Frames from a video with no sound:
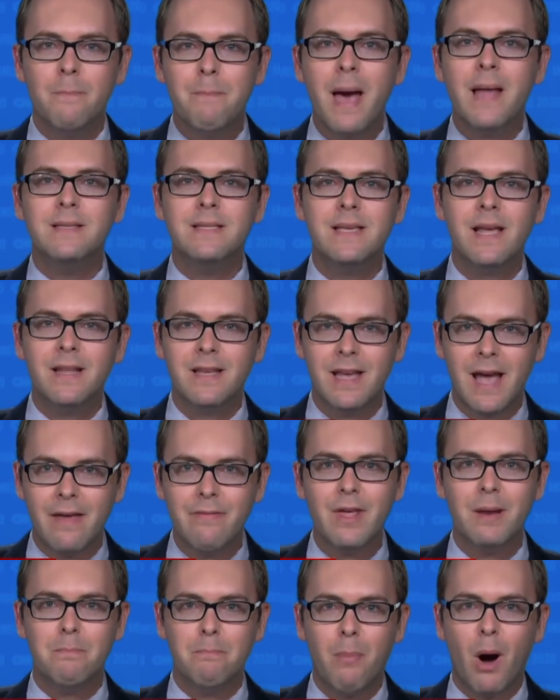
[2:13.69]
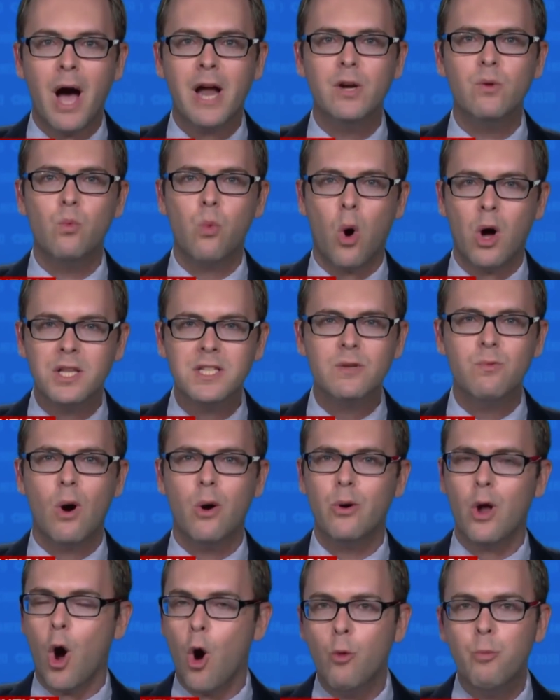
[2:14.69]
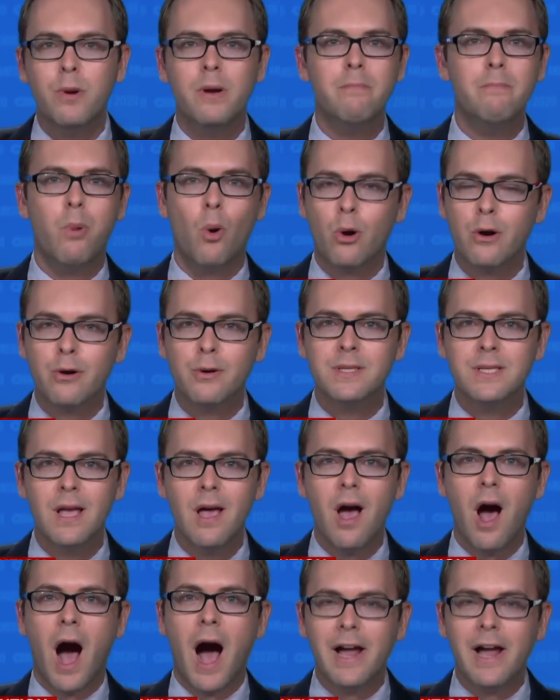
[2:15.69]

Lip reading: Pence said again that Biden wants, quote, open borders.